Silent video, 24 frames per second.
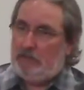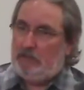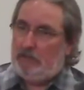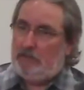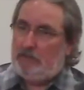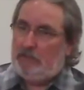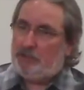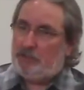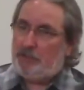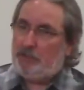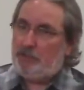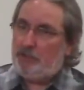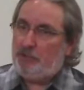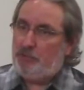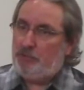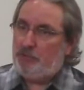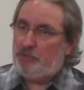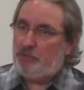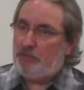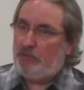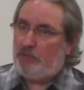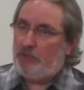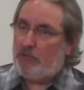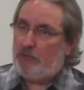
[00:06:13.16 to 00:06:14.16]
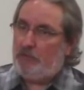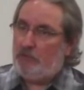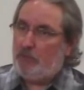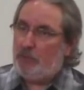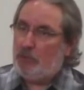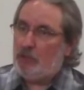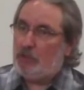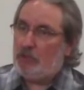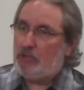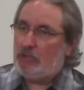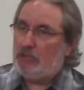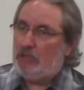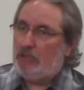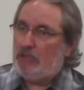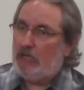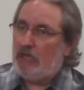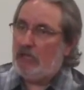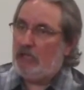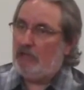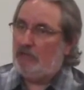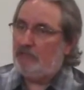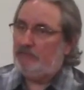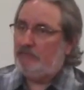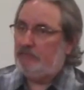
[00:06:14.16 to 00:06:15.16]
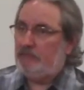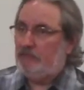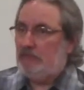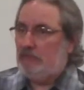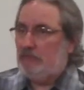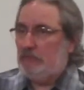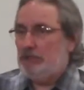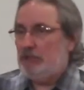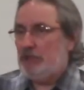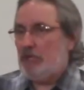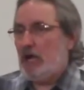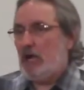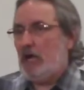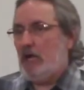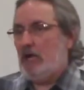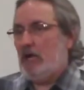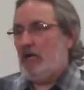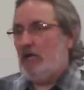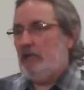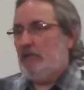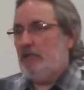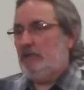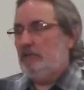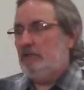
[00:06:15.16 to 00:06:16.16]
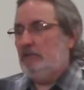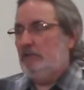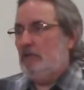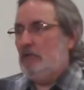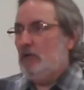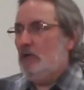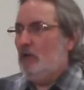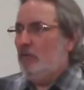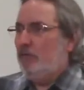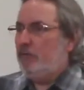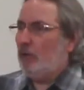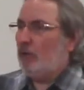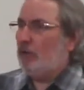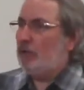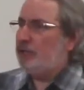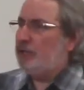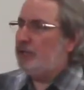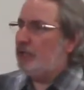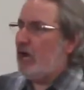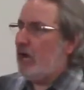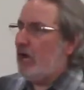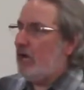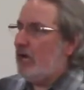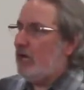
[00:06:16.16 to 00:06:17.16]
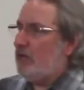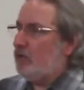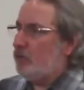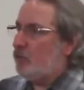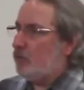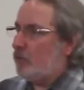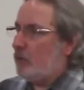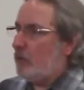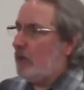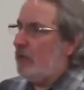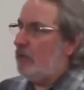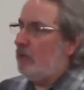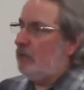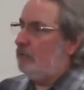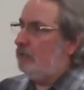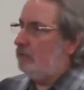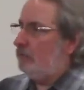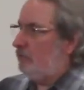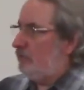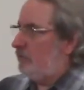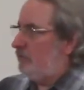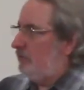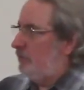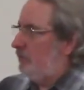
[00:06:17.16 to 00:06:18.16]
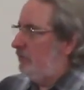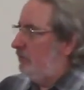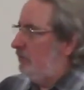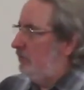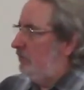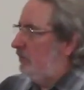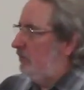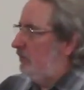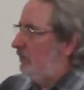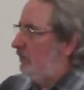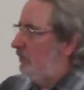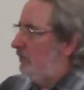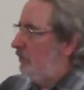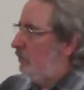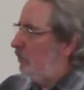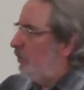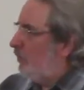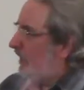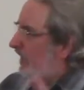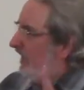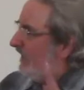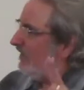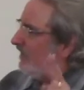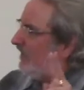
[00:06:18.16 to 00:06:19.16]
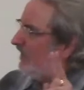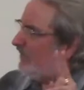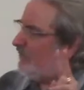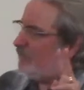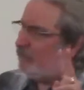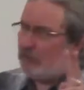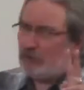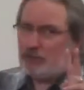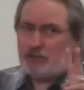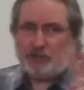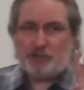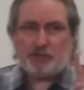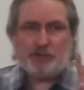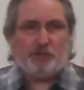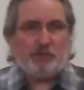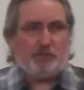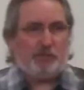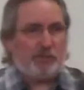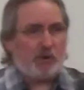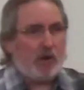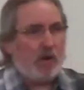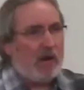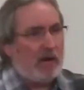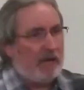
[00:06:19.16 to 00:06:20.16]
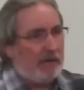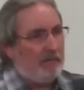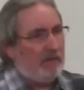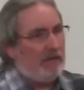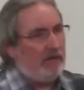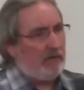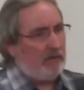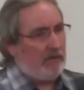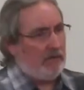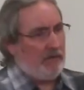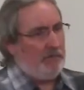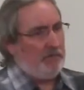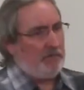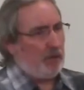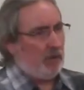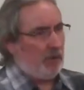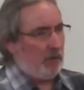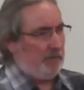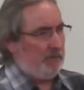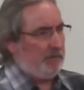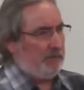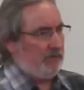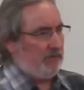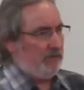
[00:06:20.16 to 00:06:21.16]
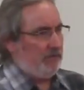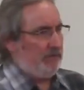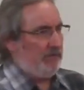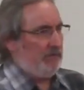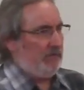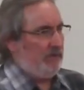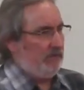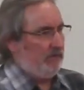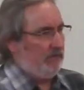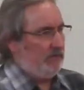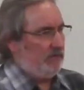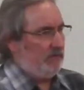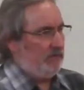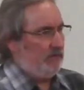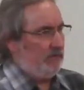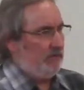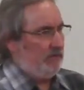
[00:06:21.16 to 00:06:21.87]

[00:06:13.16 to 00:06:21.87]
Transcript: to the book of John. For John wrote really for two primary purposes